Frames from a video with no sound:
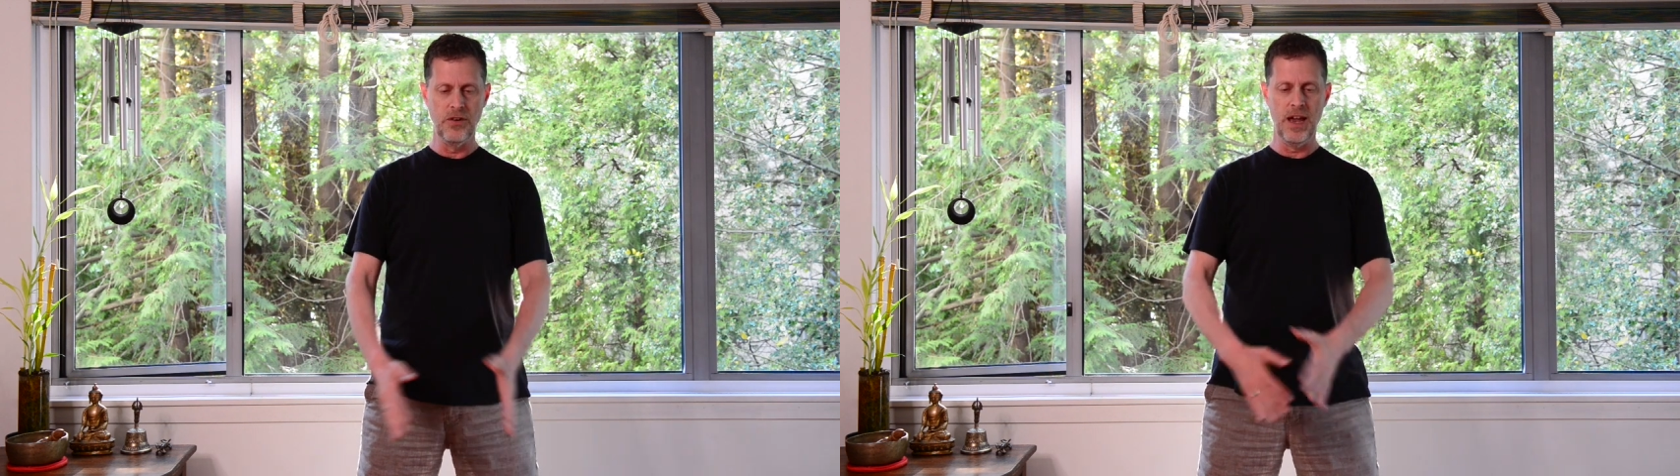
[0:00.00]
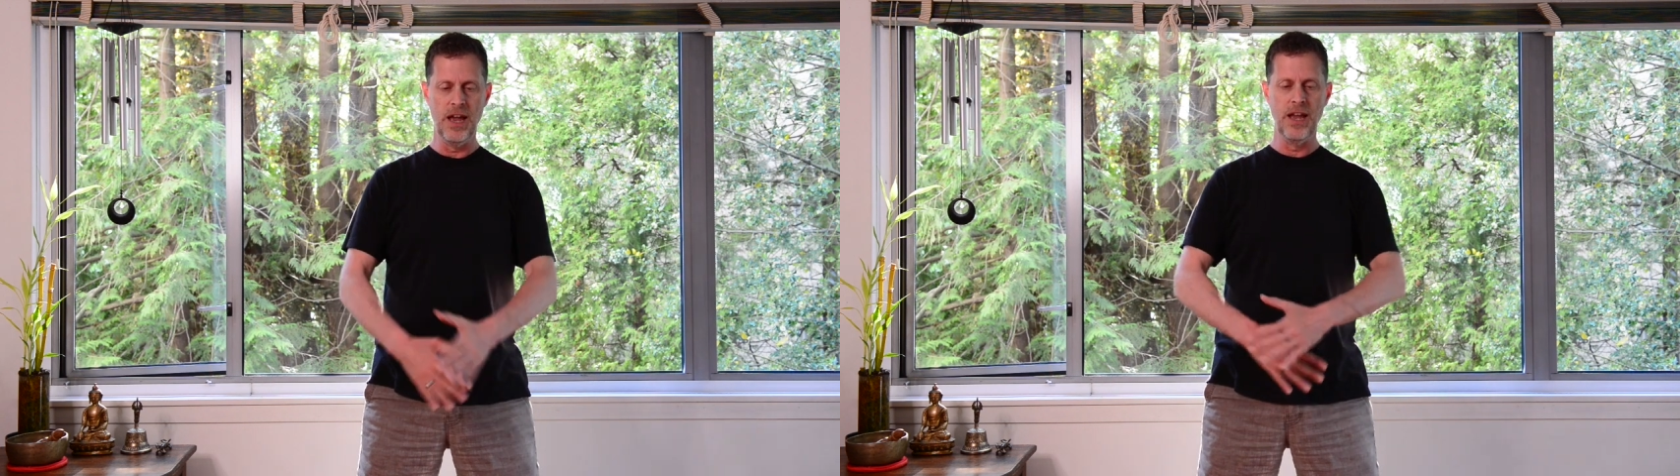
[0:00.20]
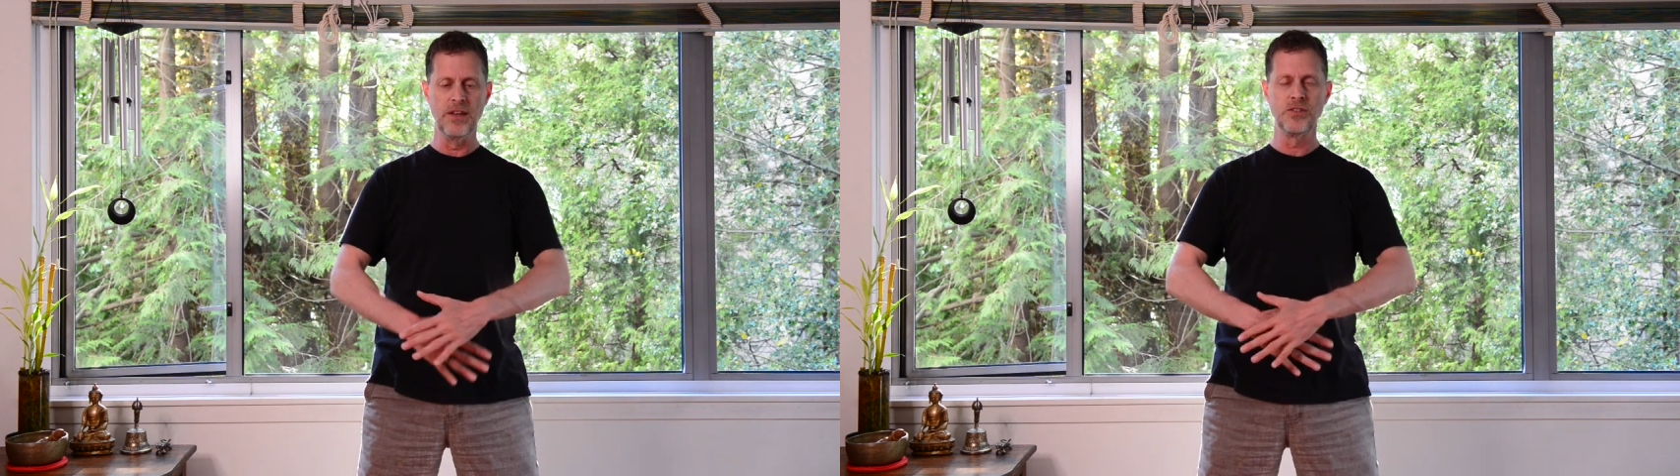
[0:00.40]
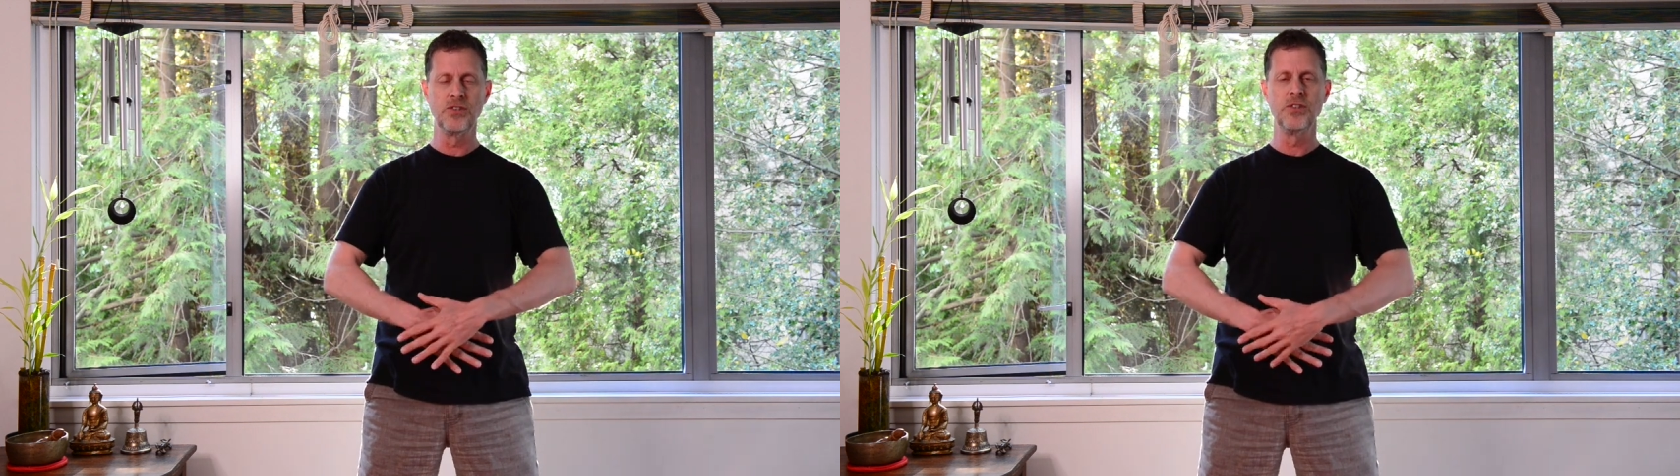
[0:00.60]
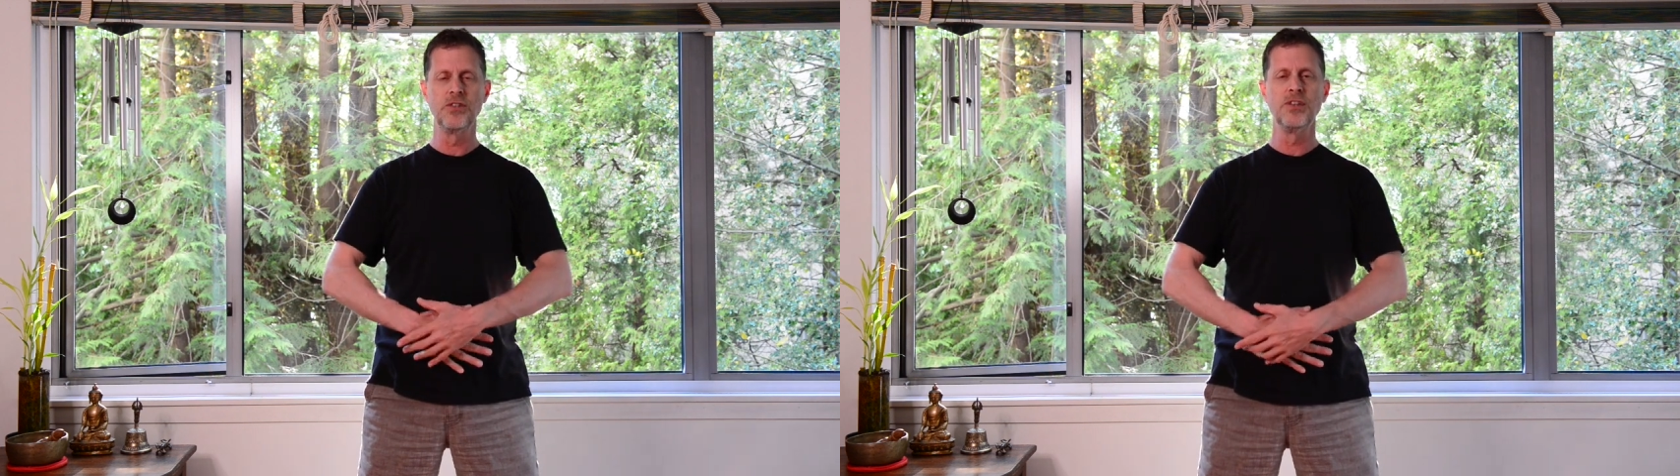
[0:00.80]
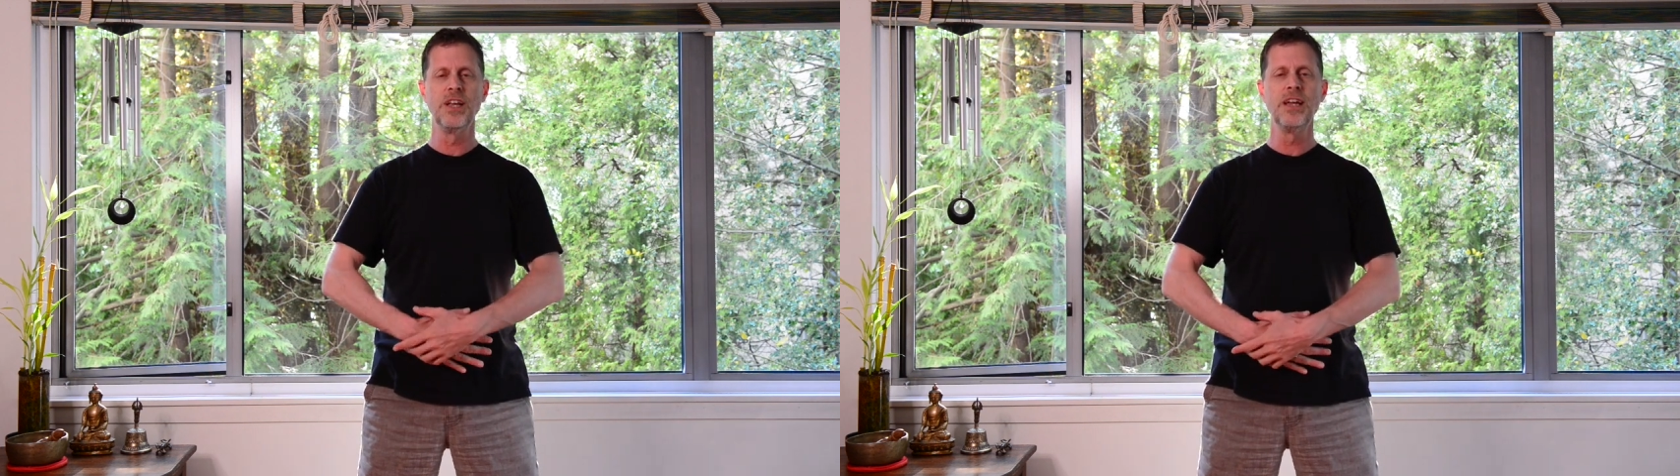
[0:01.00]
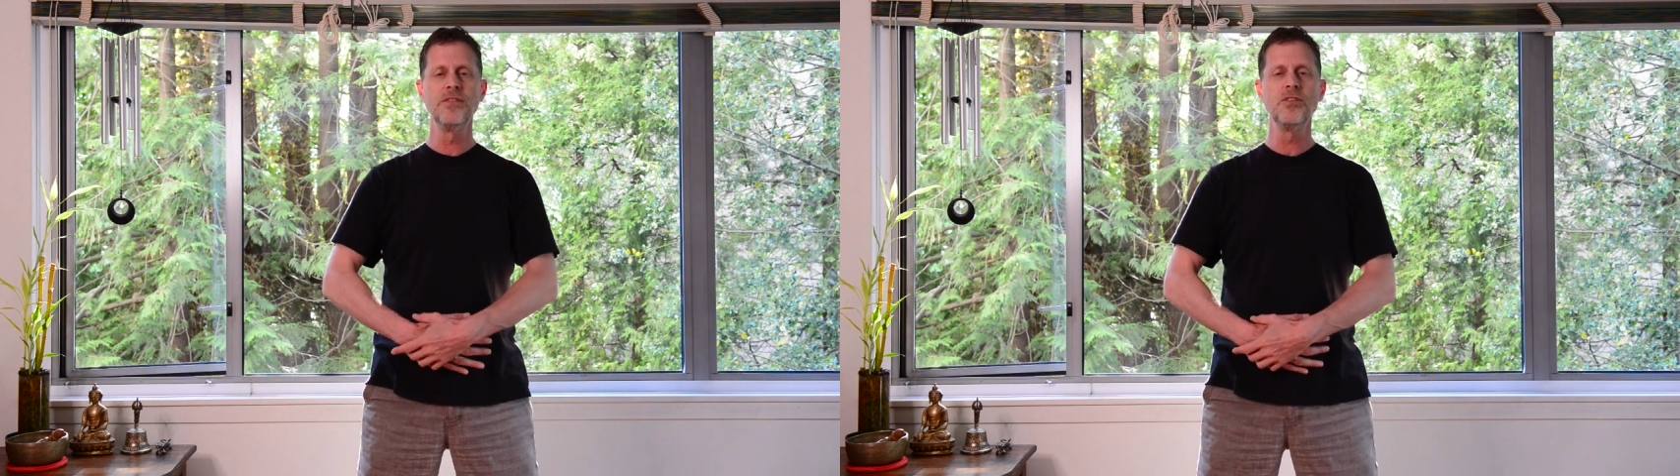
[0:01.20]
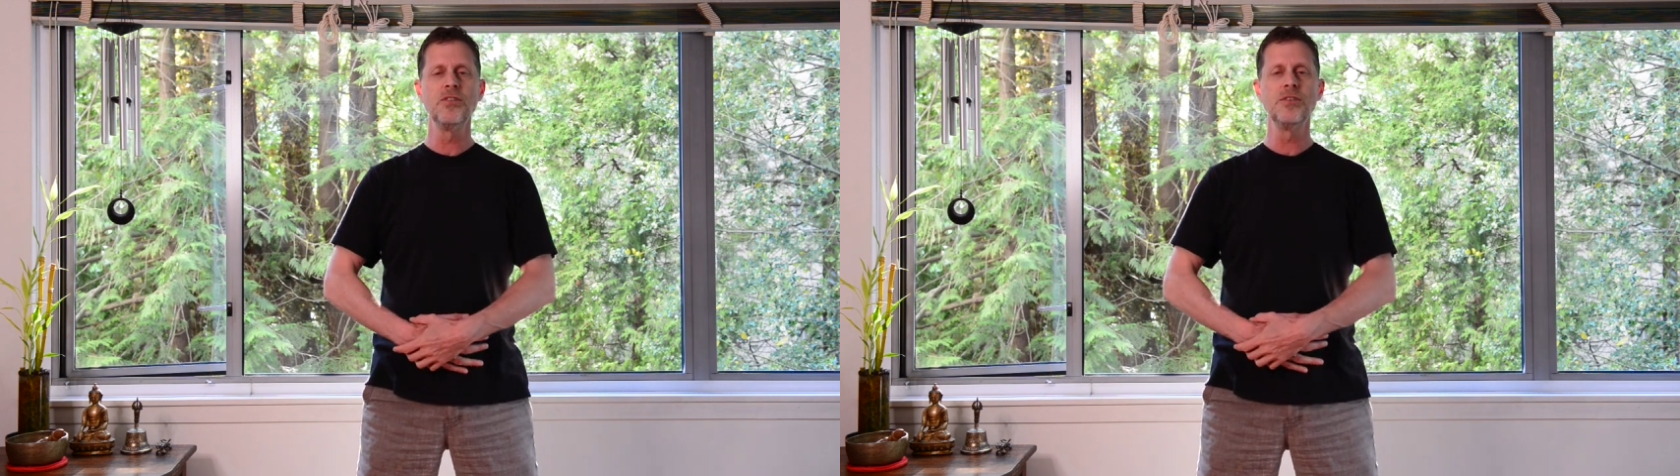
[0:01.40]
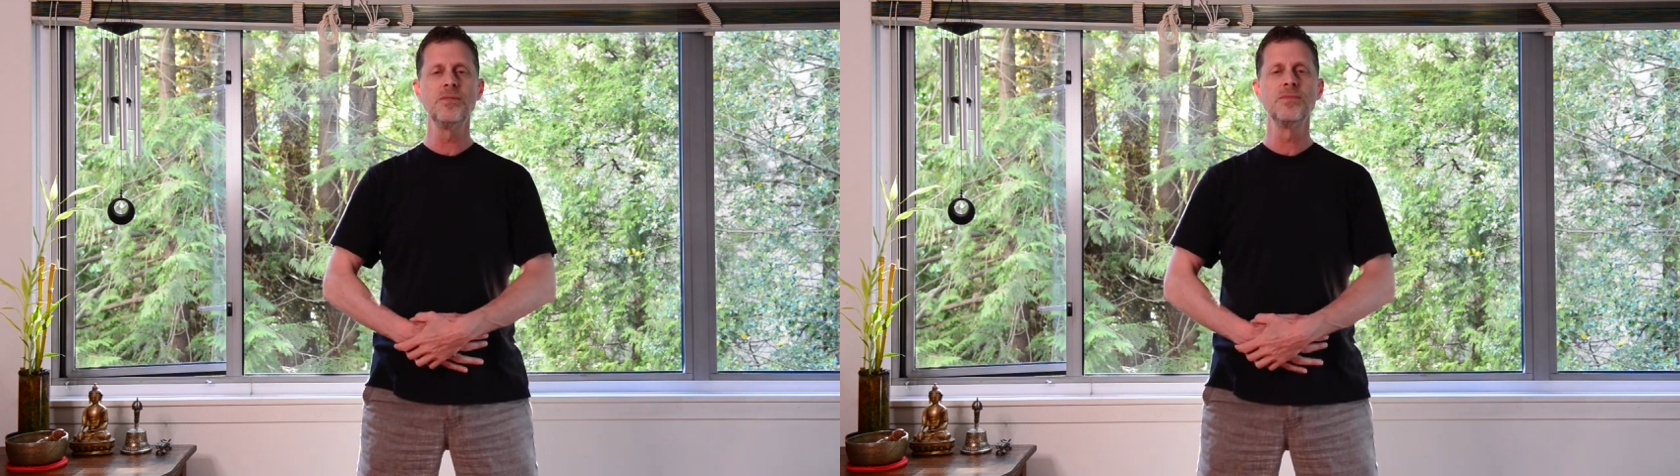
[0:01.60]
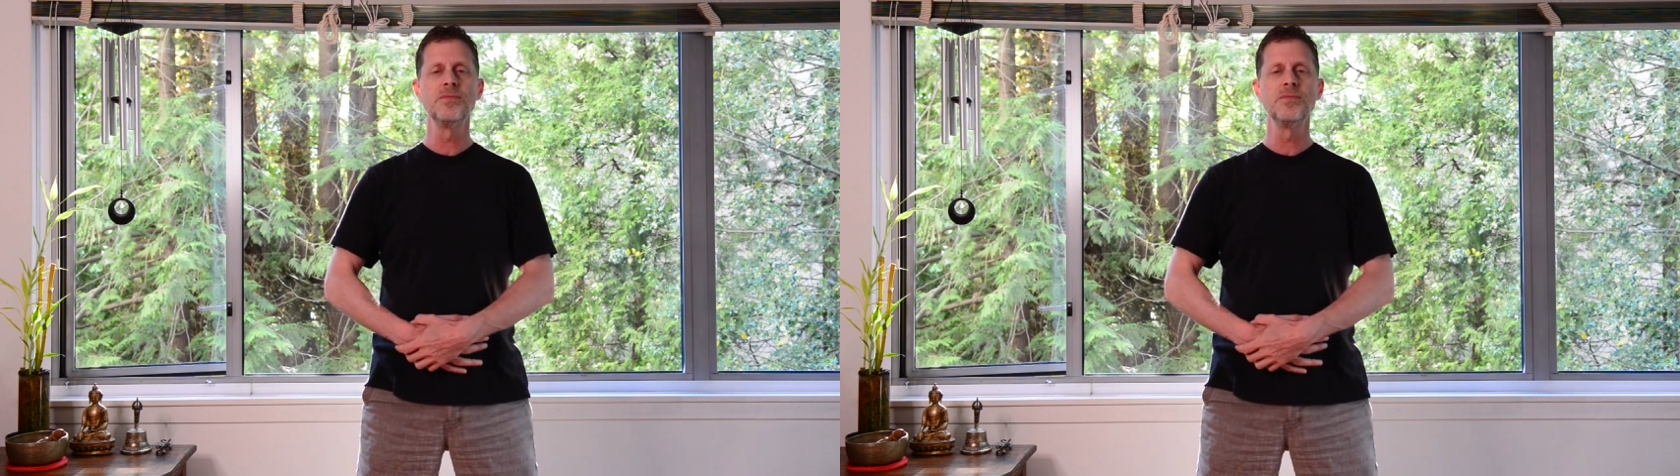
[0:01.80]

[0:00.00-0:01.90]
hands to your navel,